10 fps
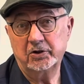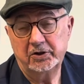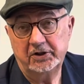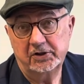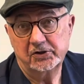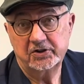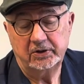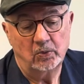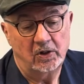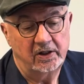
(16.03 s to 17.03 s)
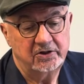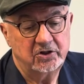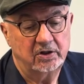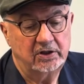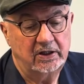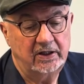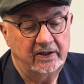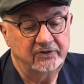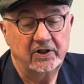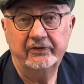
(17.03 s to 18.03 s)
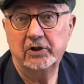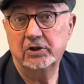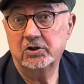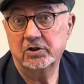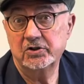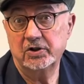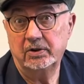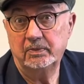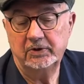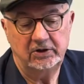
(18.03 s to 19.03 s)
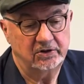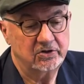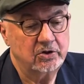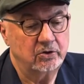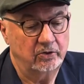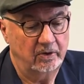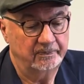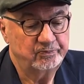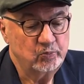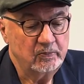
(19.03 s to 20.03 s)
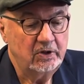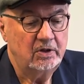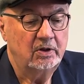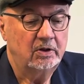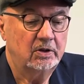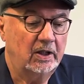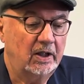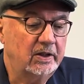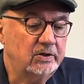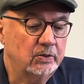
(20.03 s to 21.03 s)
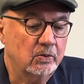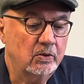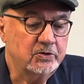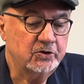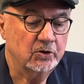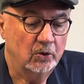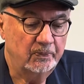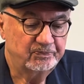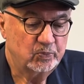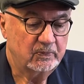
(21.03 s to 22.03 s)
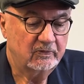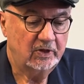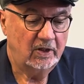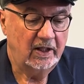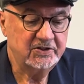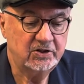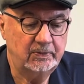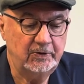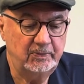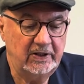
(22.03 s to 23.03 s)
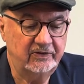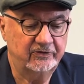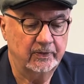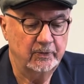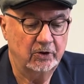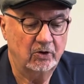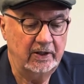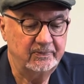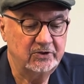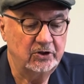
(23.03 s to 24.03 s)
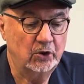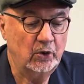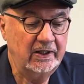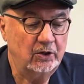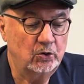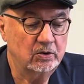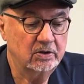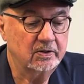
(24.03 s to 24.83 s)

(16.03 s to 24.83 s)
are DOC wines that have definitions and meanings to them. Etna Rosso has to be made from the grape Norello